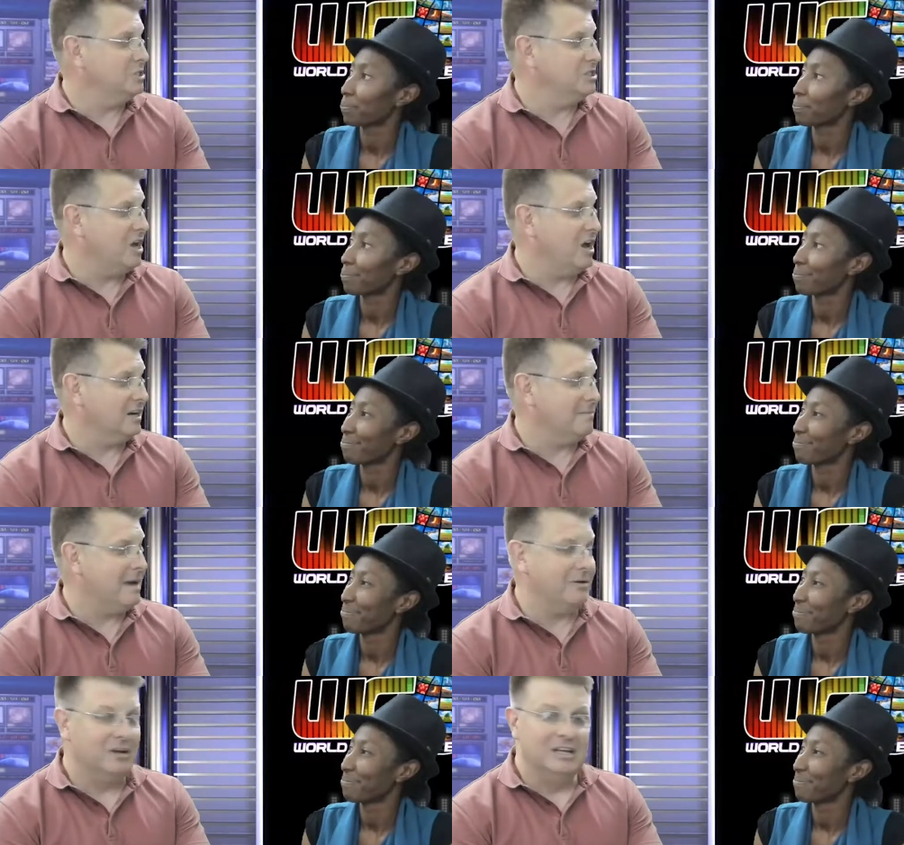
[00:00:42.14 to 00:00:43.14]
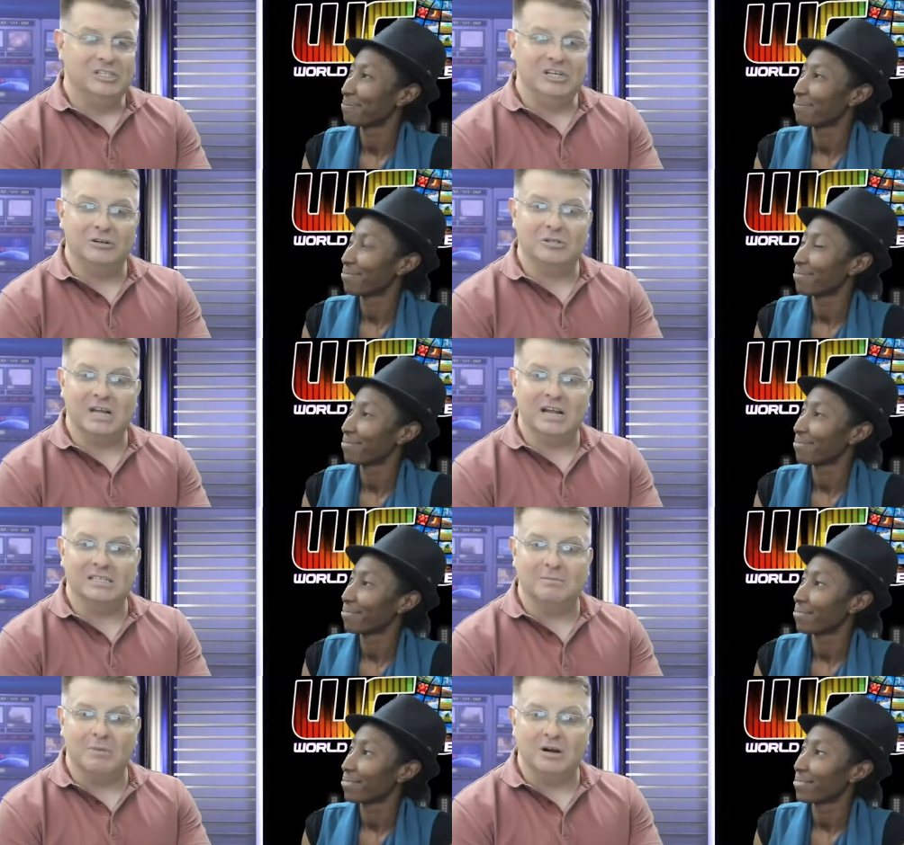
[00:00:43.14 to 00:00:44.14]
Speaker 1: she's talking about. She
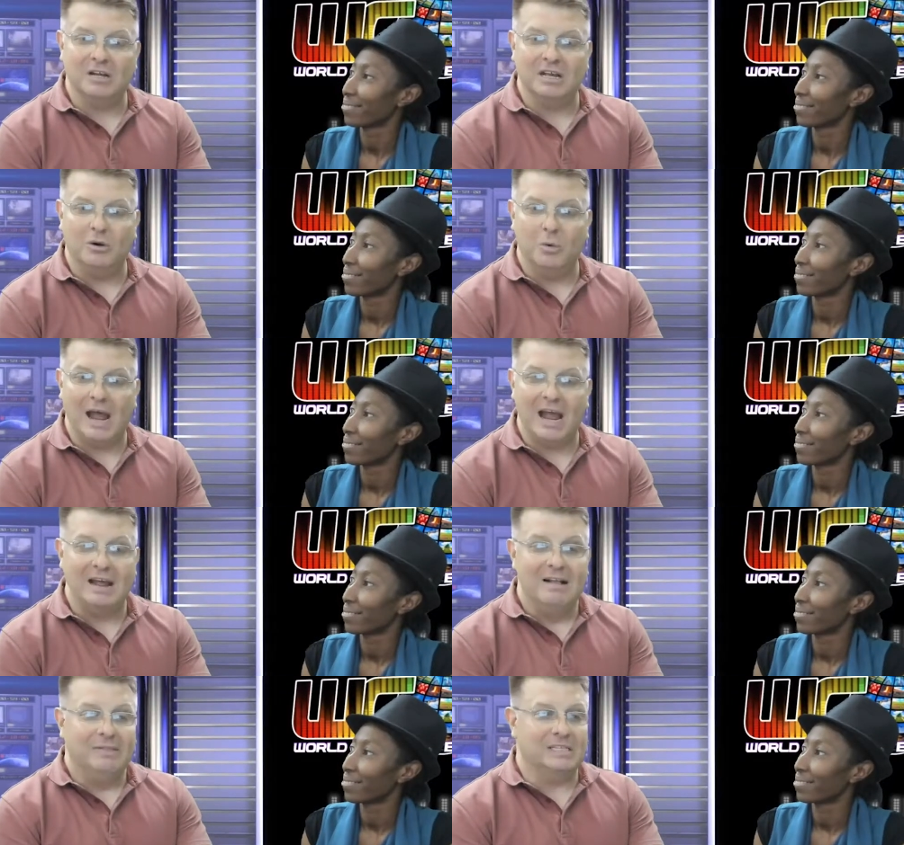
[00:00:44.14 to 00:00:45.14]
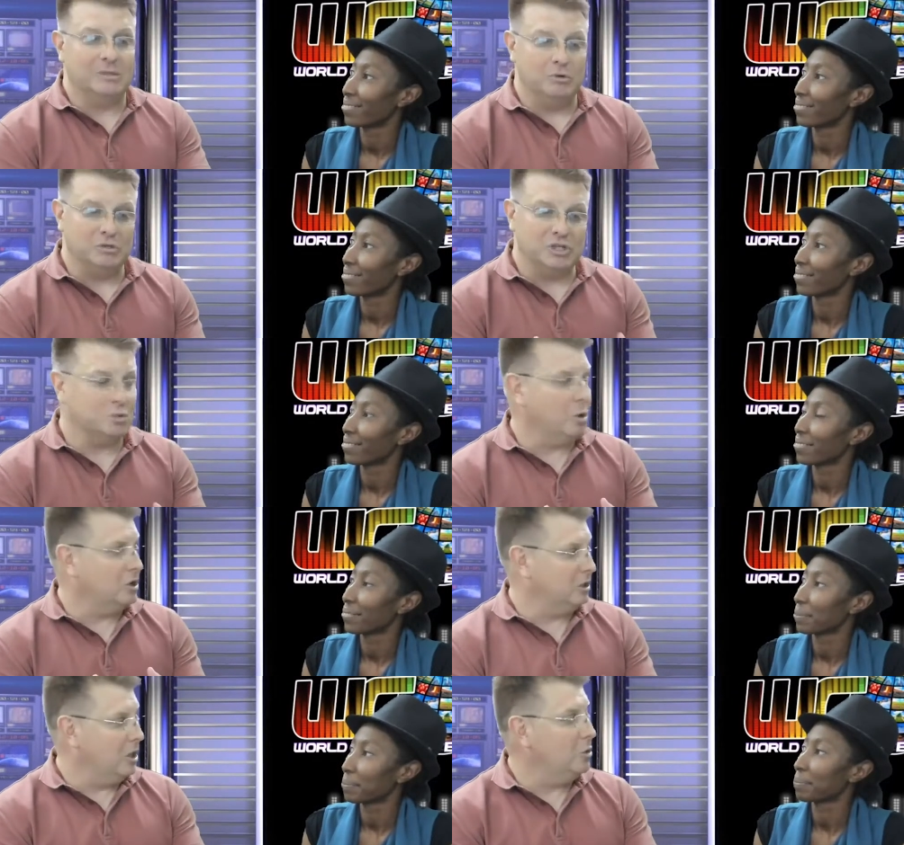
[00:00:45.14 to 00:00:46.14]
understands the market in a way that someone who's just
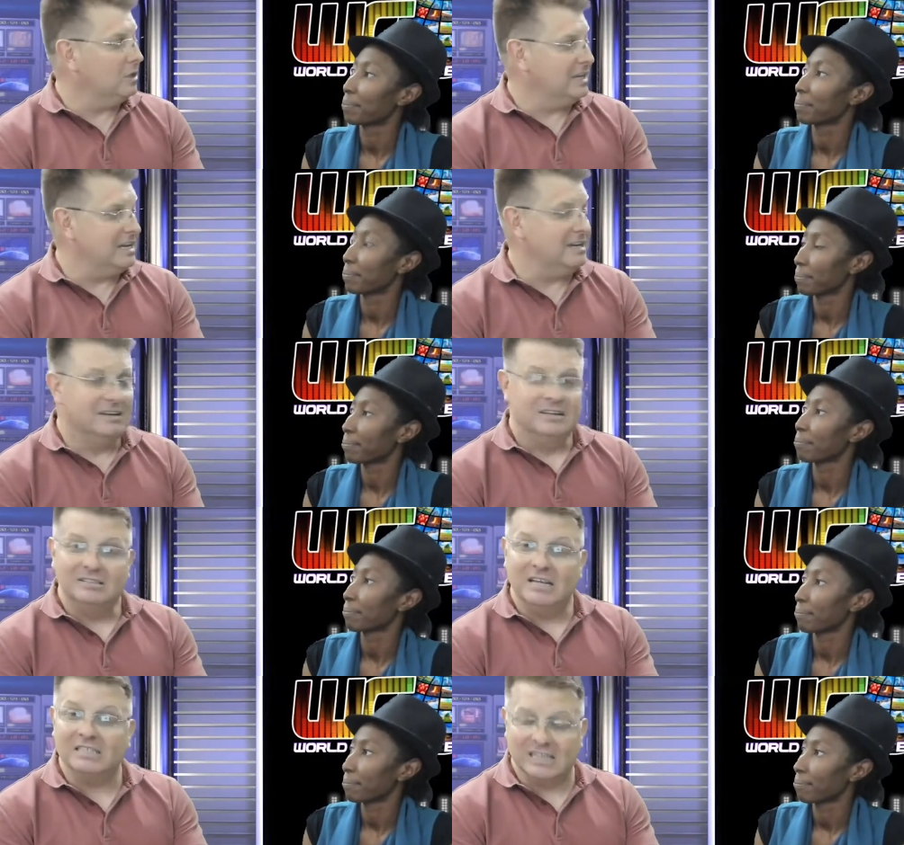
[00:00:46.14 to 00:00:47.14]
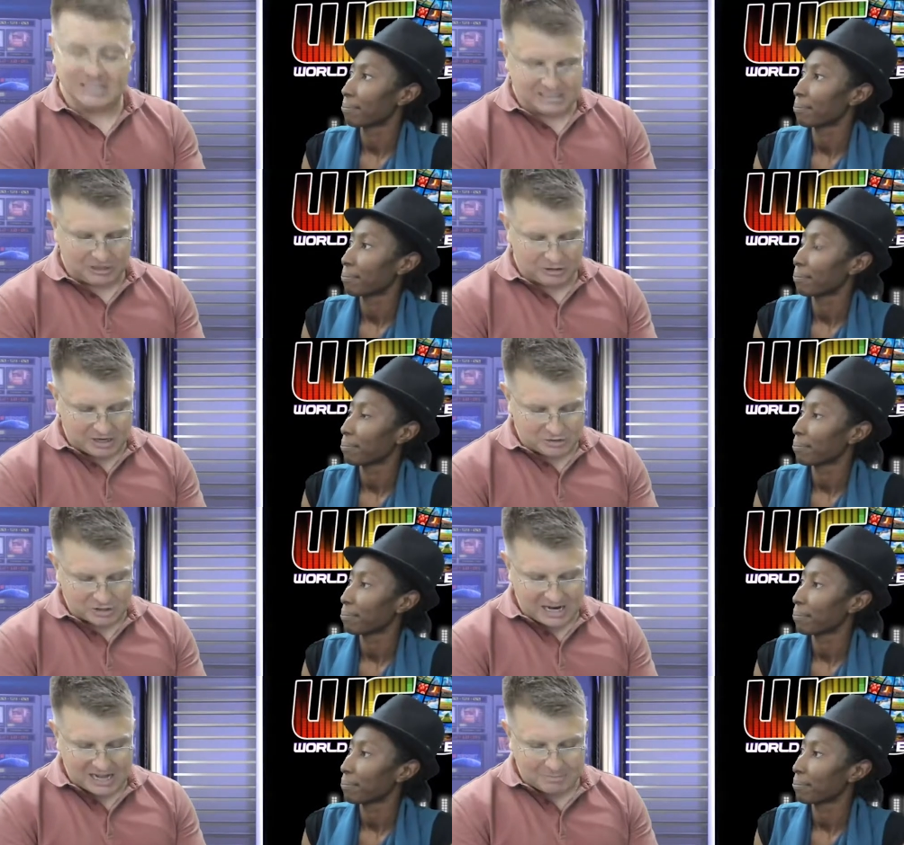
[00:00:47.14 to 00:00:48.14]
worked locally doesn't necessarily
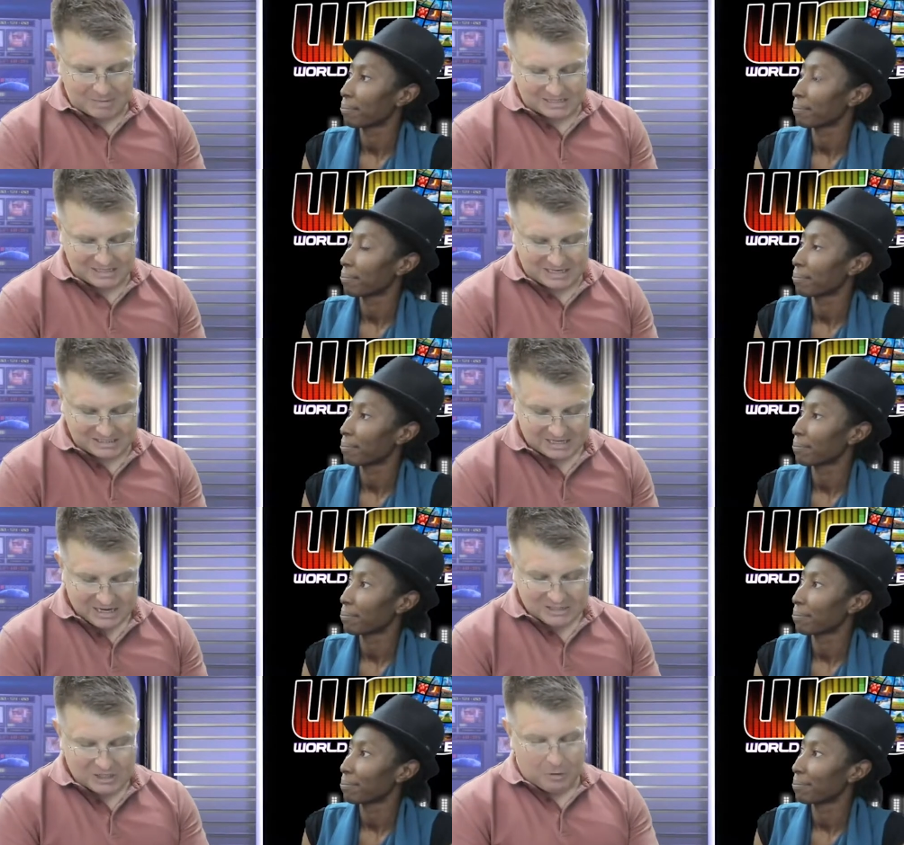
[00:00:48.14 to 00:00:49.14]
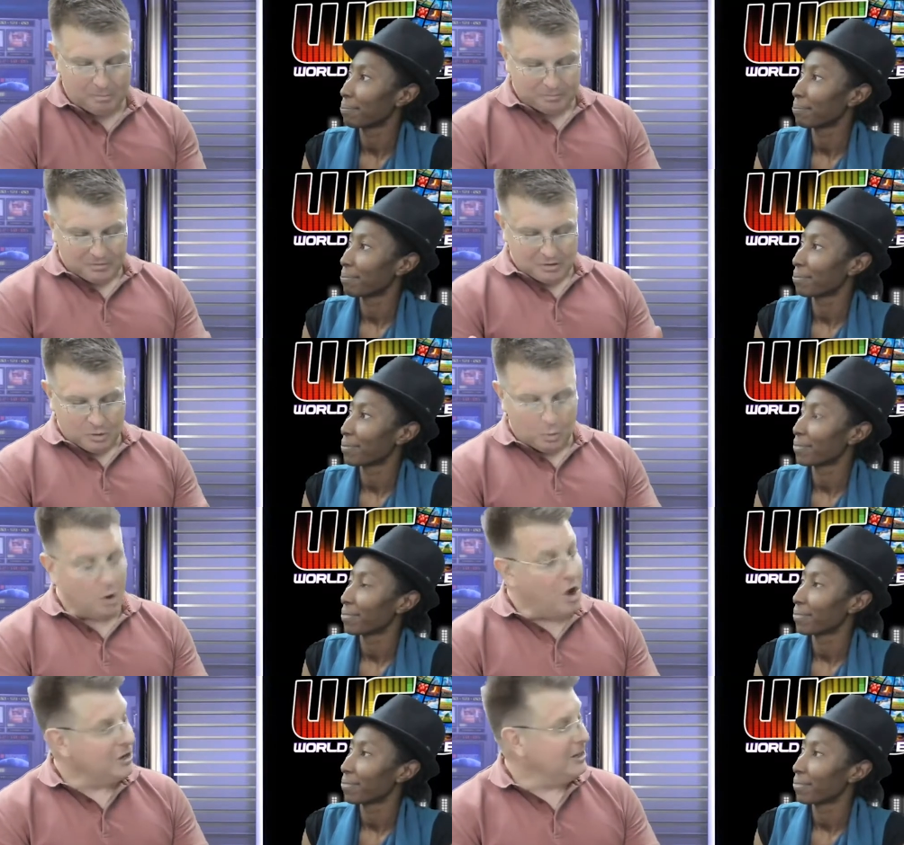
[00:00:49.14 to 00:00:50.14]
understand the business. So
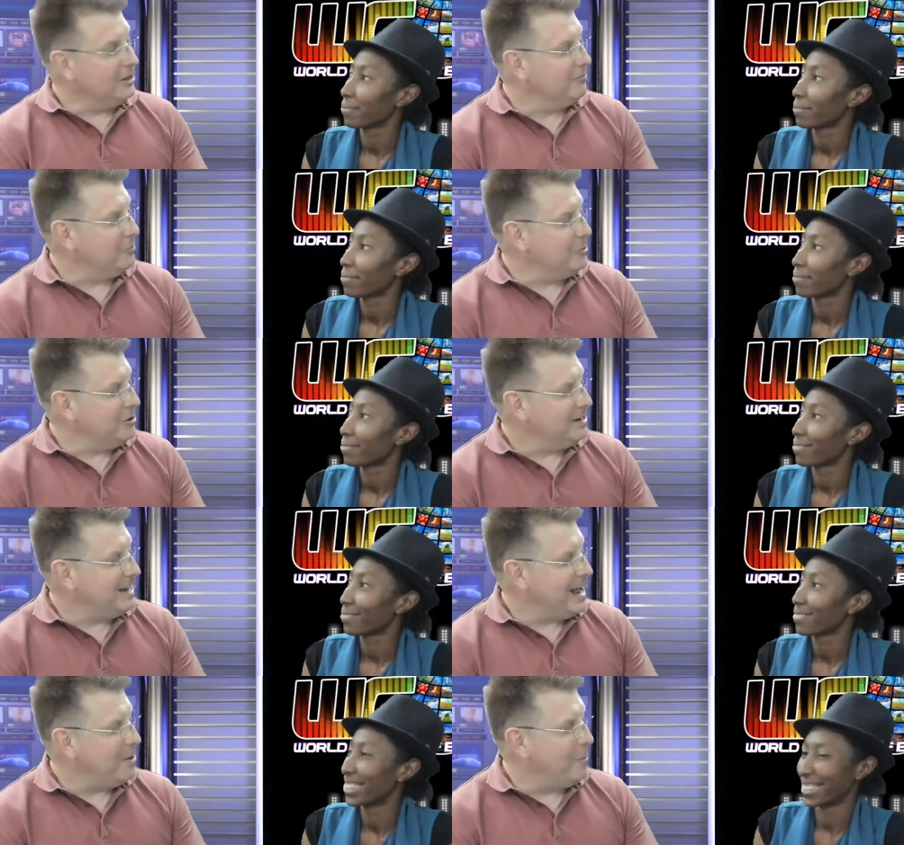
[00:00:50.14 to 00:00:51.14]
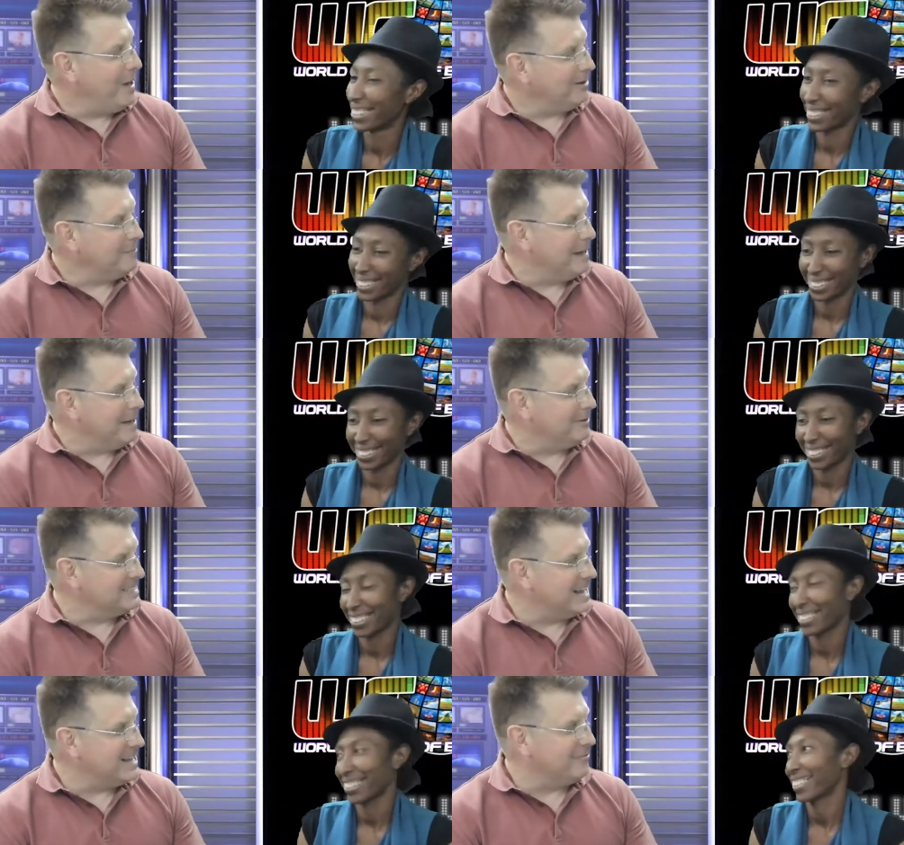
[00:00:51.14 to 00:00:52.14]
we're all going to learn from her today. Welcome,
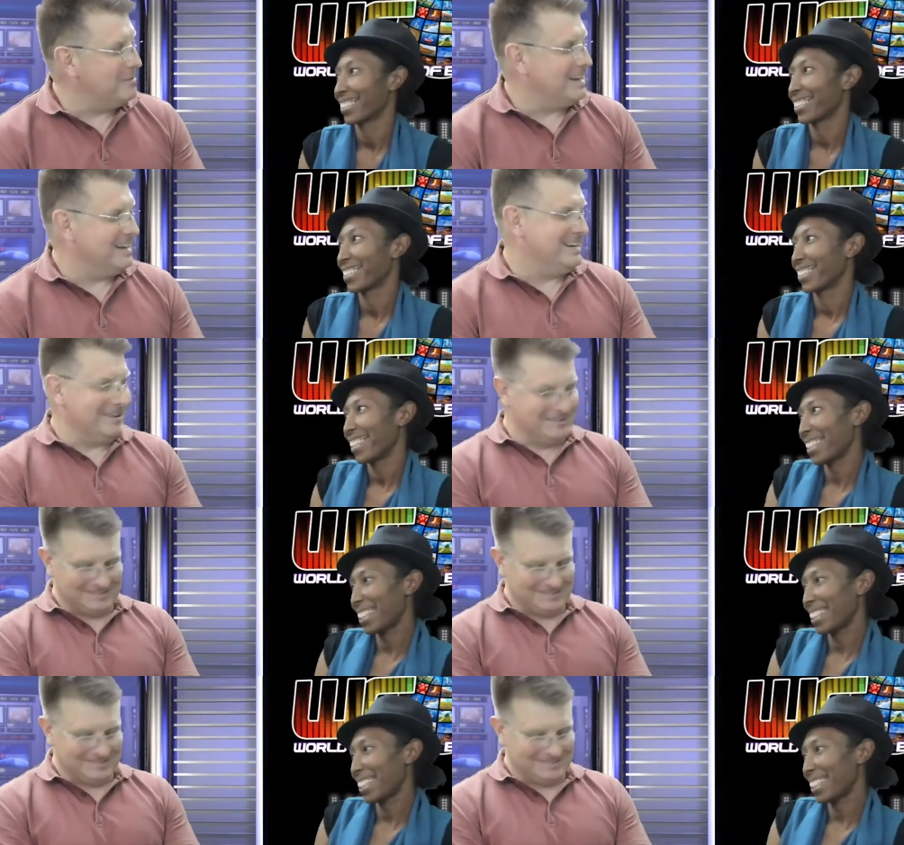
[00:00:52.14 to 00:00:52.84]
Pebbles. Thank you for being here.